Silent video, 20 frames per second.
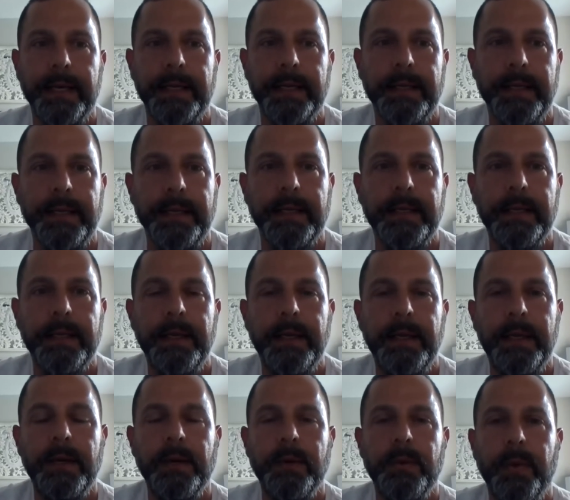I think
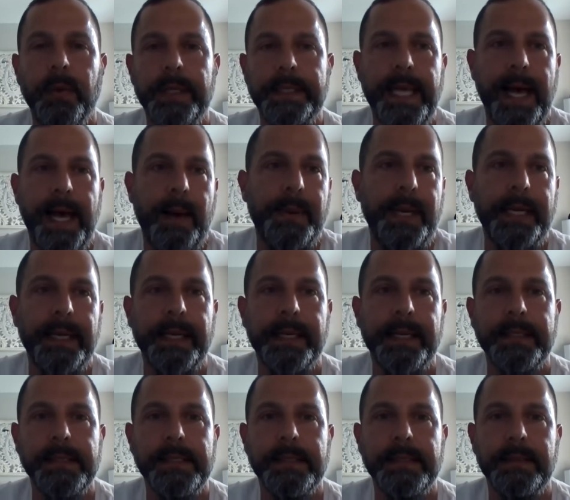what's happening
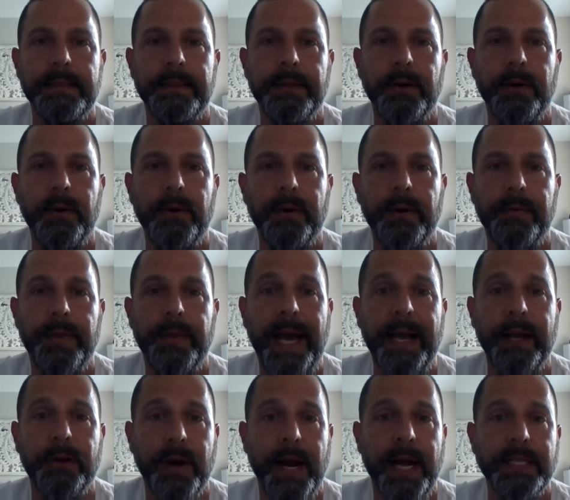is you know
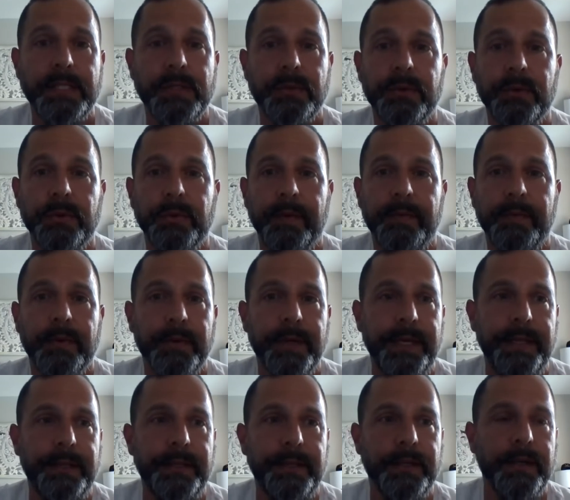that grassroots
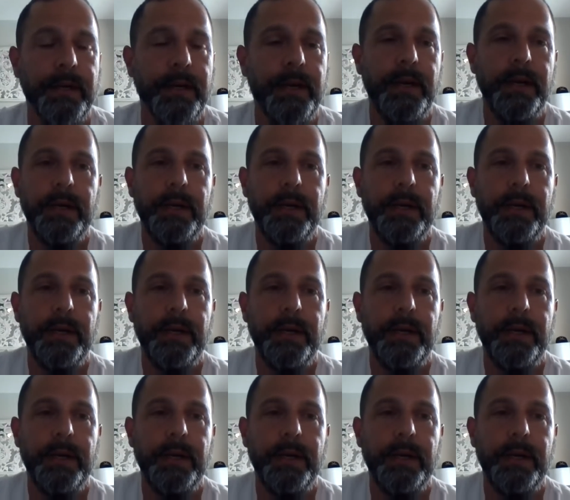referee your